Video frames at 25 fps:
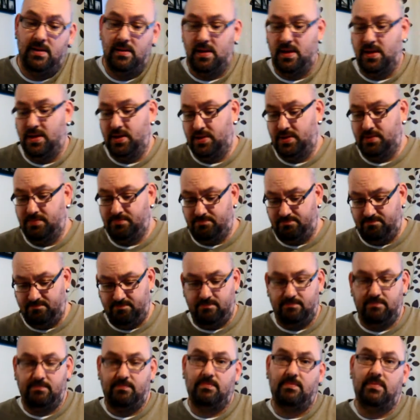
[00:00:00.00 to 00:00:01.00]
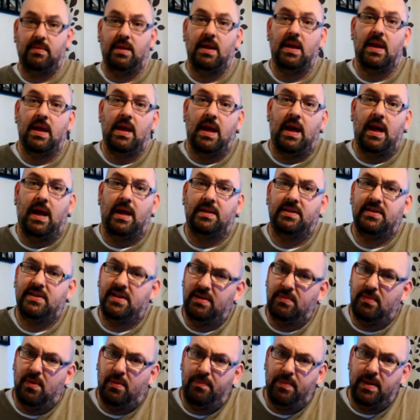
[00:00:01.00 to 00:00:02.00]
and
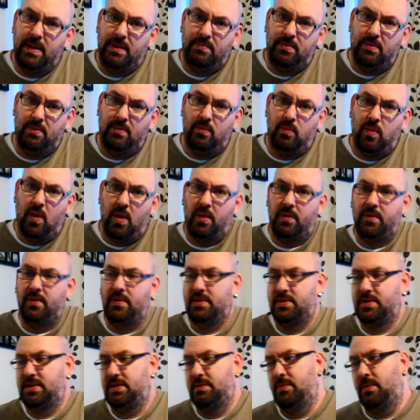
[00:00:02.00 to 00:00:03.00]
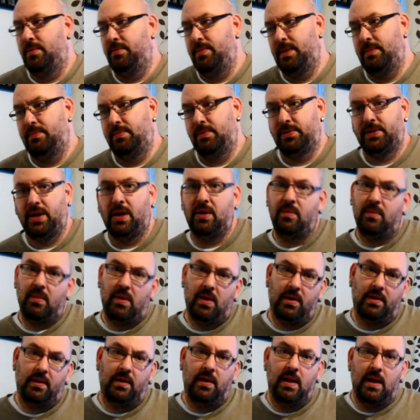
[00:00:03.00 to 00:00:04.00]
seeing what people want, see what people don't
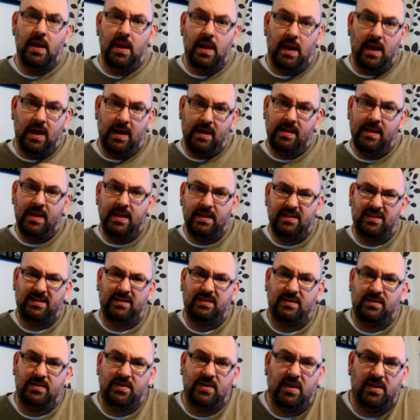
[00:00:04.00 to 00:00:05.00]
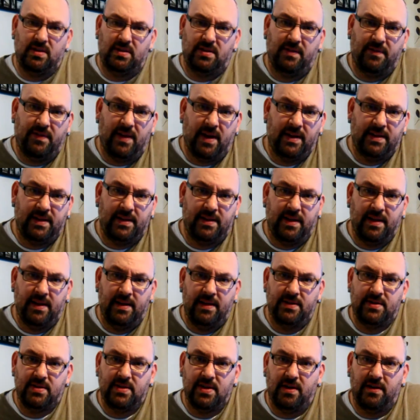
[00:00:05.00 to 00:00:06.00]
want, and then sort of dividing
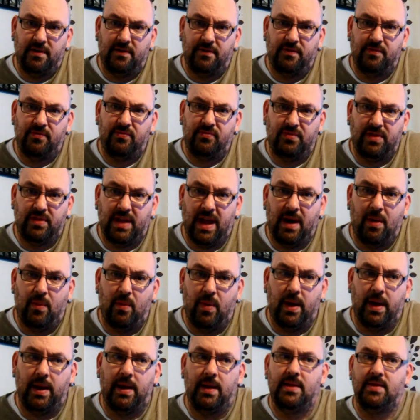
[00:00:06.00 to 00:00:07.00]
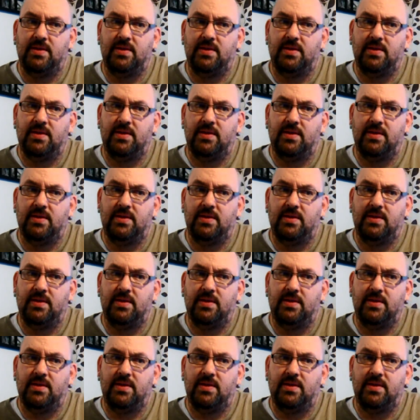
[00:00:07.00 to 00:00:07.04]
it sort of that way.